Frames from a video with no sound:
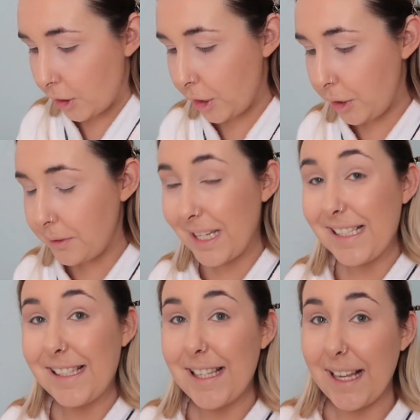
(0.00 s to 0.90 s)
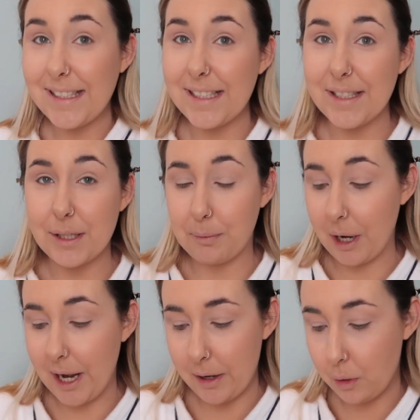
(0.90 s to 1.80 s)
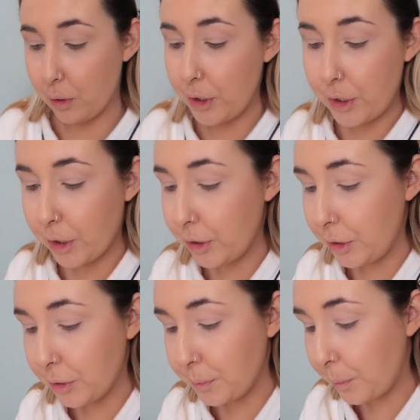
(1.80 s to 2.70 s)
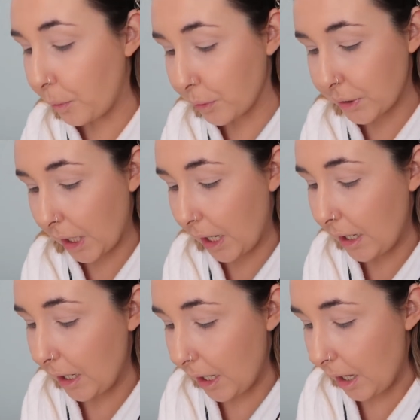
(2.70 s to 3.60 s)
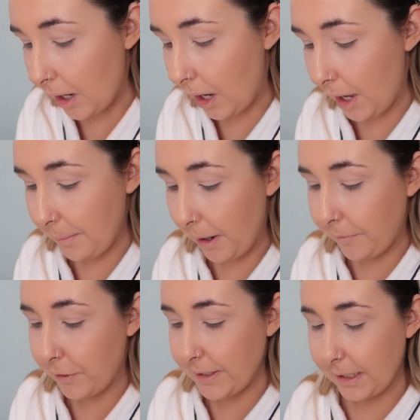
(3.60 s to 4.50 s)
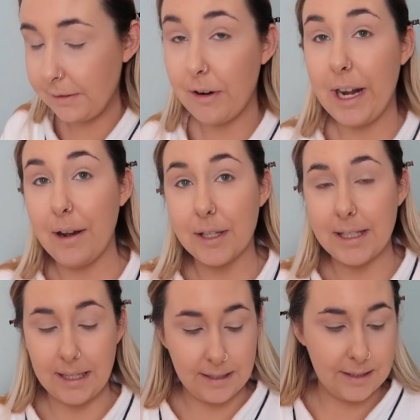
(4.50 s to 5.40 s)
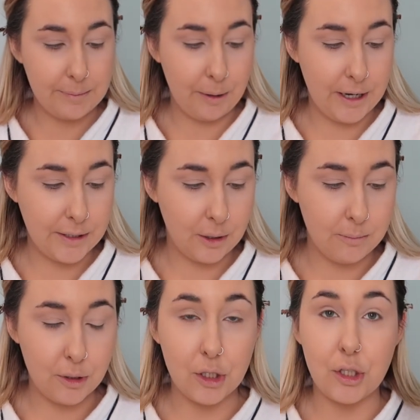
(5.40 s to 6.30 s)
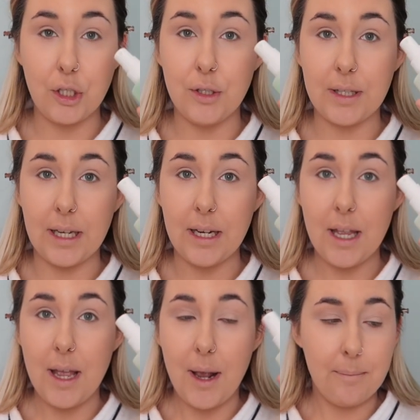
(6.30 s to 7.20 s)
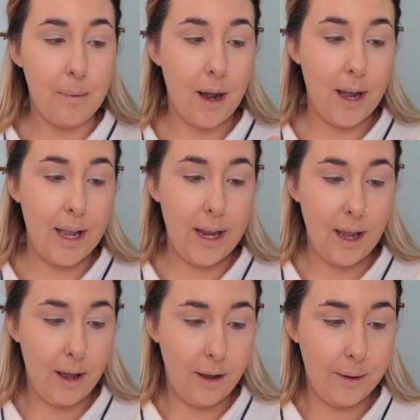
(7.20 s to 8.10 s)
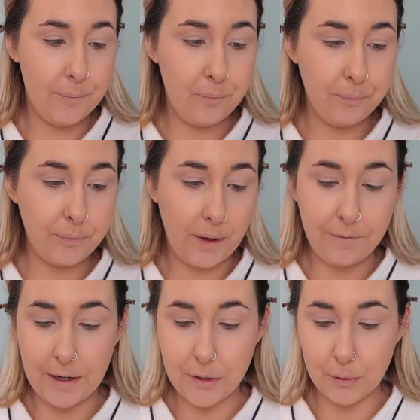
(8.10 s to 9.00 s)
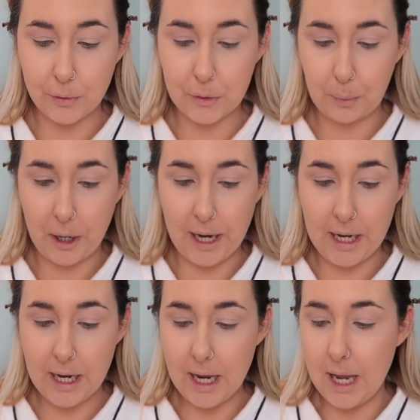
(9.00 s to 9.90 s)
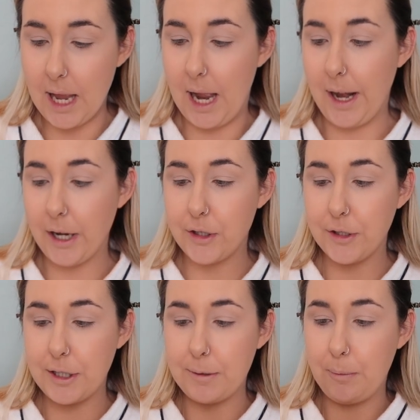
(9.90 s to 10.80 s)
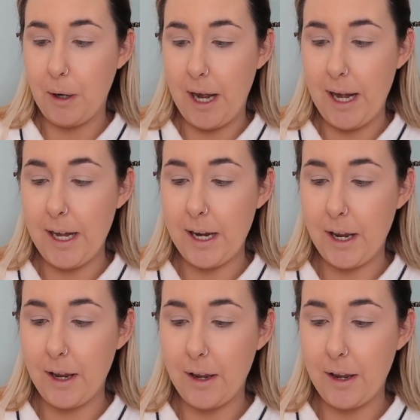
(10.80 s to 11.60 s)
use setting spray, or you can use water. I've recently run out of setting spray, so I'm just using my facial spray. and I just spray